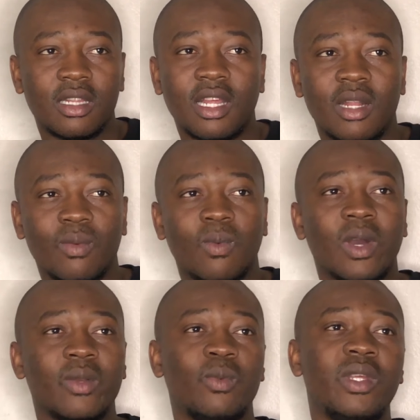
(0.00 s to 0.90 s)
than
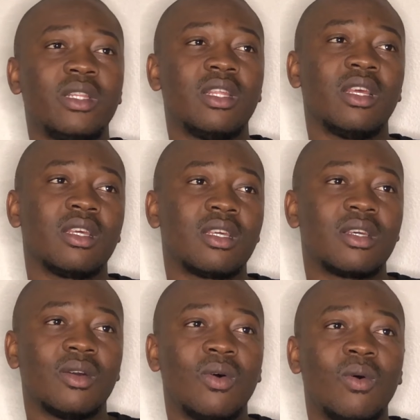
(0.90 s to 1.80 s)
what we think,
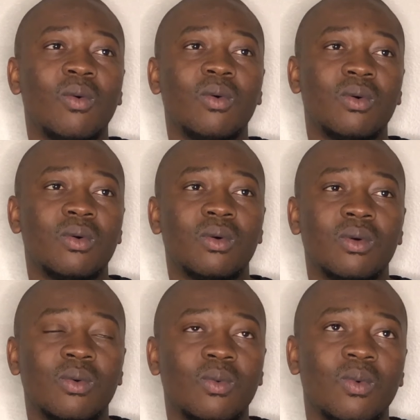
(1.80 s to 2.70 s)
or
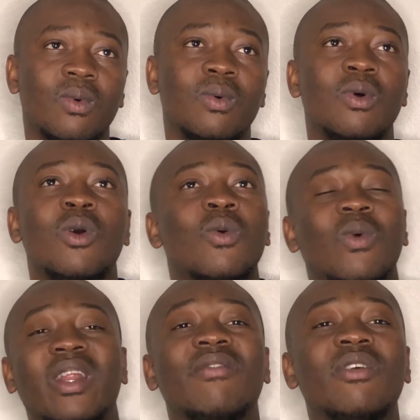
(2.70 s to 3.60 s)

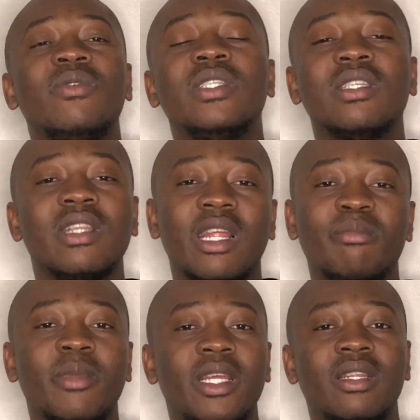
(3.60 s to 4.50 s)
whatever reason
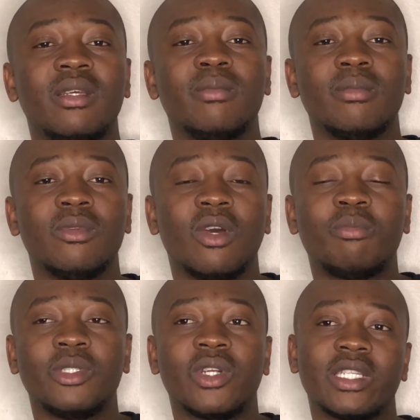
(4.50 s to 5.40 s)
that made him not
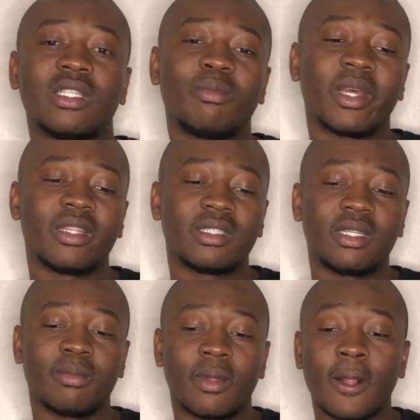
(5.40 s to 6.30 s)
be trusted by the
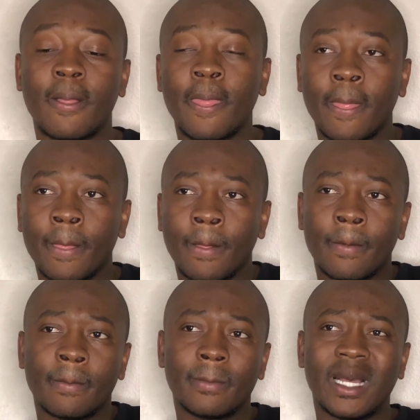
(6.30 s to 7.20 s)
team.
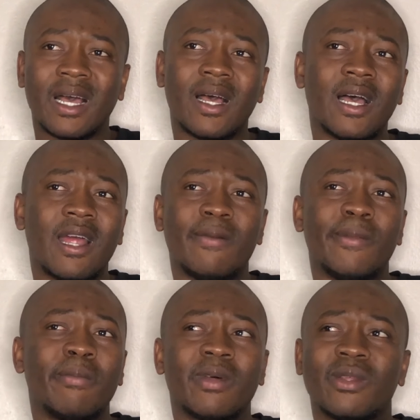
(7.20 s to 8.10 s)
I
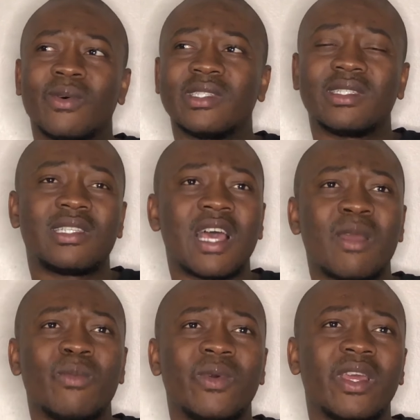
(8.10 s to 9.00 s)
remember there was a
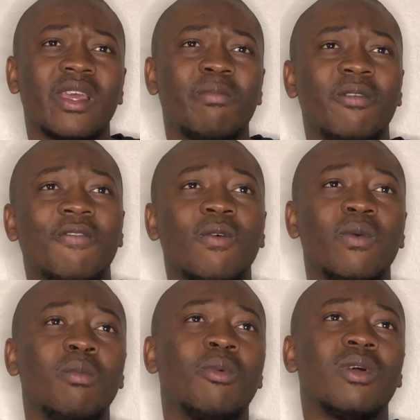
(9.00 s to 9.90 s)
time where, before we
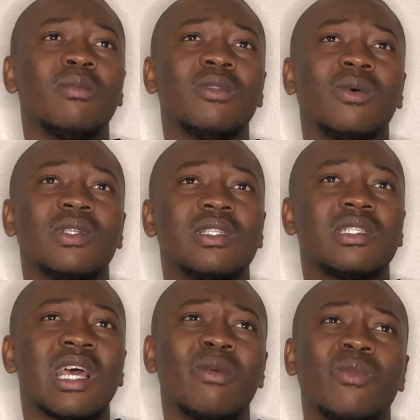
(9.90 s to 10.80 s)
bought him, there was a
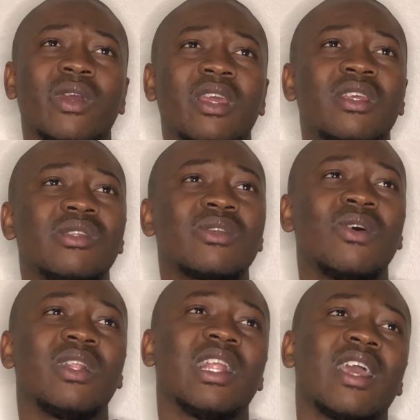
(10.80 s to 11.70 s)
time where he
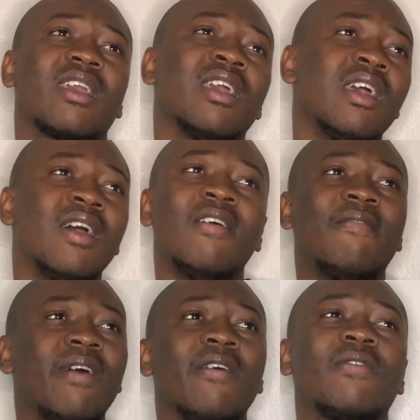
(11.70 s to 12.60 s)
scored like
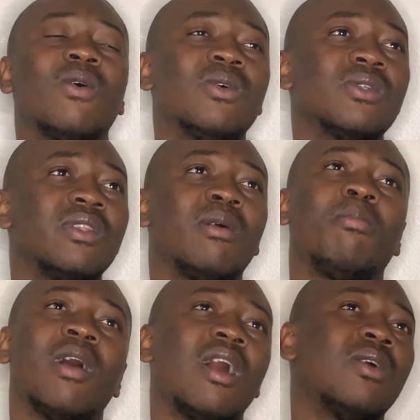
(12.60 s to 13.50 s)
5 goals on the
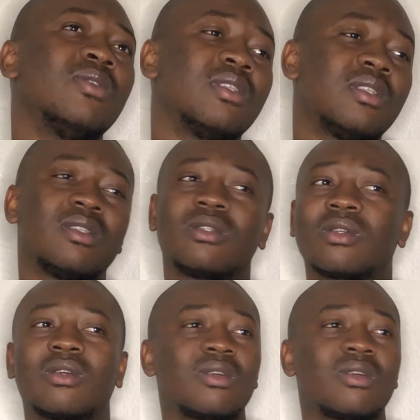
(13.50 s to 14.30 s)
bounce,